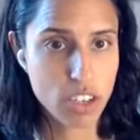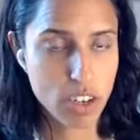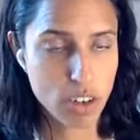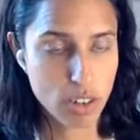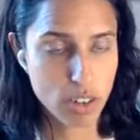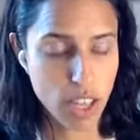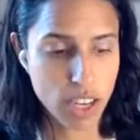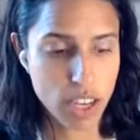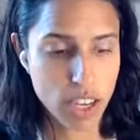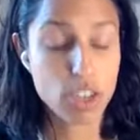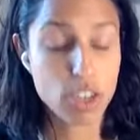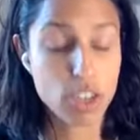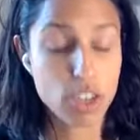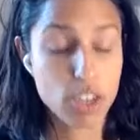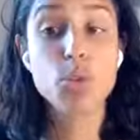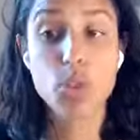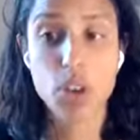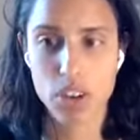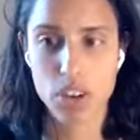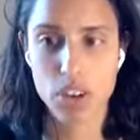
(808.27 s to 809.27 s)
you know, like
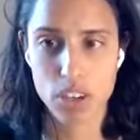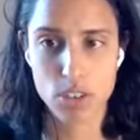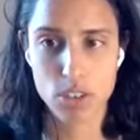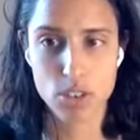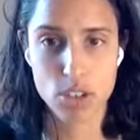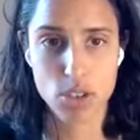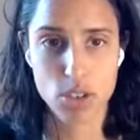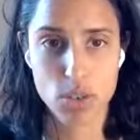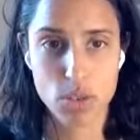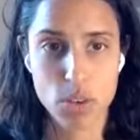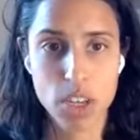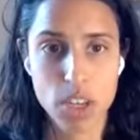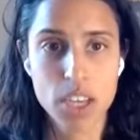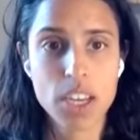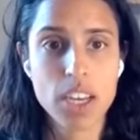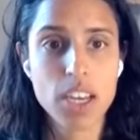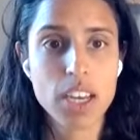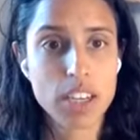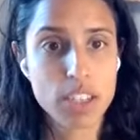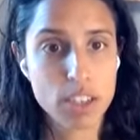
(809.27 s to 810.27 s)
tune our ear to
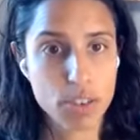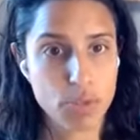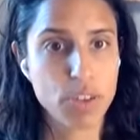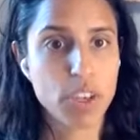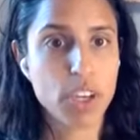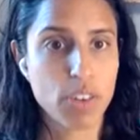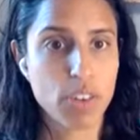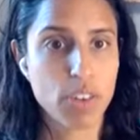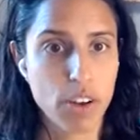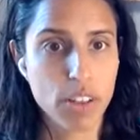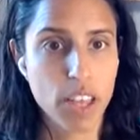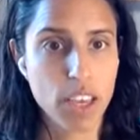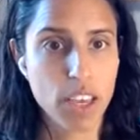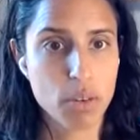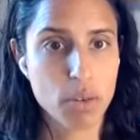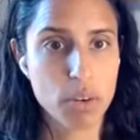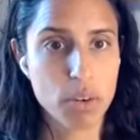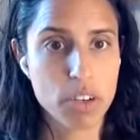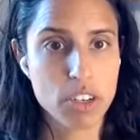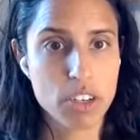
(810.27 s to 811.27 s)
to figure out
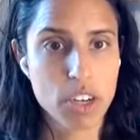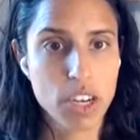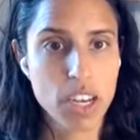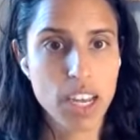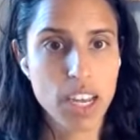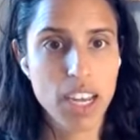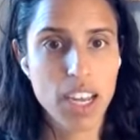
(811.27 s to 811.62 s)
language?